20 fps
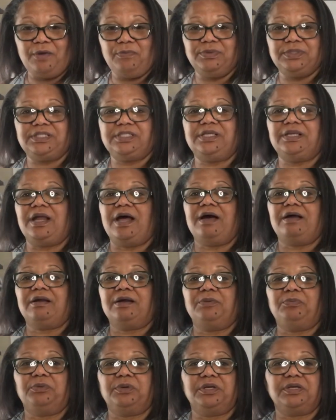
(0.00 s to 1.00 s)
would sit out
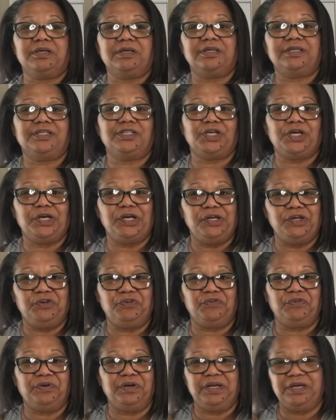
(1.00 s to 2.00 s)
up under the shade
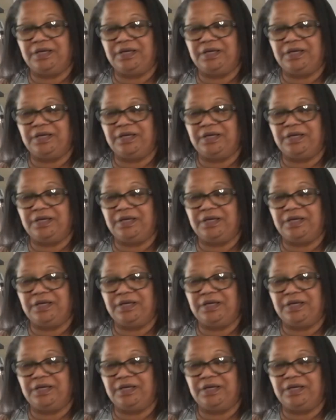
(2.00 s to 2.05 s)
tree,